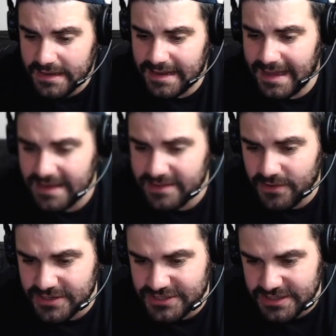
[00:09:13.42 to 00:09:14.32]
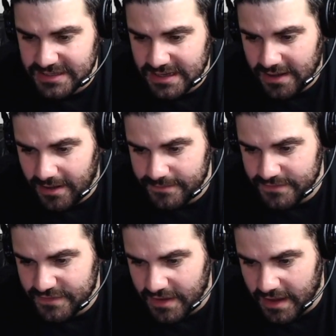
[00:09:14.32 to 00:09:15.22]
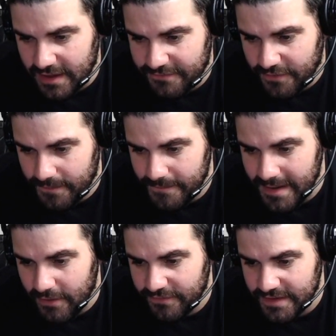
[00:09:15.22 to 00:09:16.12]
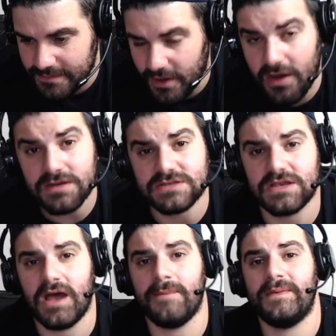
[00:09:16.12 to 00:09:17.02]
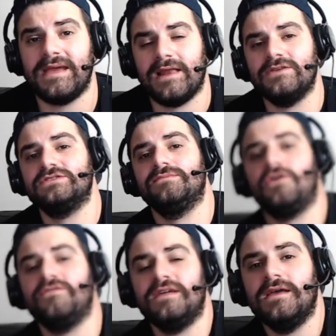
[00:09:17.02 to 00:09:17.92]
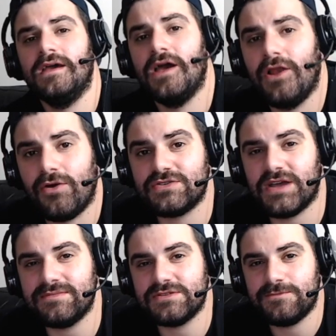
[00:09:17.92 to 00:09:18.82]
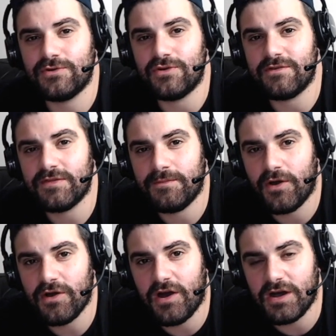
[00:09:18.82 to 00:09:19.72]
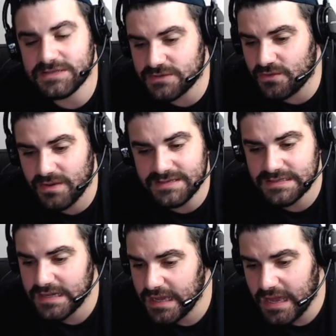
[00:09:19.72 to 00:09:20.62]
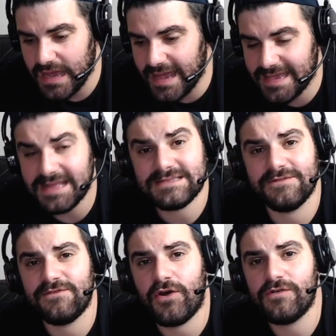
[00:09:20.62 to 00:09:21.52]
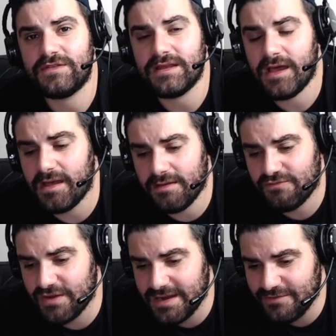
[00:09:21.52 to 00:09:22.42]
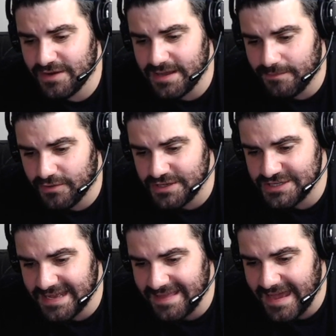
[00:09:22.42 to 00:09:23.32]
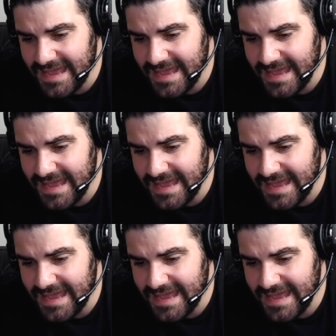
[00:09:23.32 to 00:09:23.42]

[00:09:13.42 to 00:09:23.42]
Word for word: Now, another question comes uh, from Melvin Marks. Uh, big hello to Melvin, long-time supporter of the podcast, always uh, gets involved and I uh, really, really appreciate that.